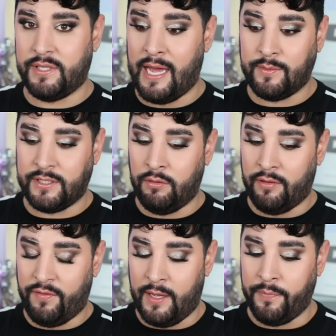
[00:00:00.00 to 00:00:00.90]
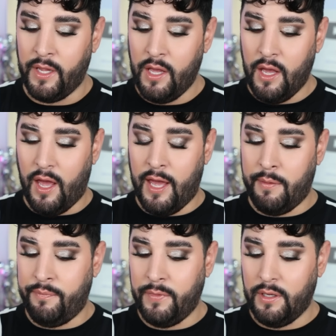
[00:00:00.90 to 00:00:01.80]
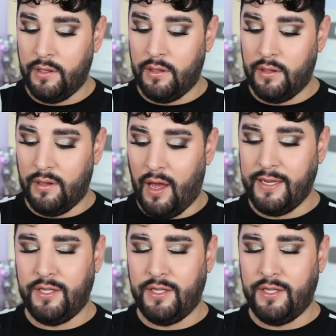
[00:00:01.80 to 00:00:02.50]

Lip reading: absolutely a thing. I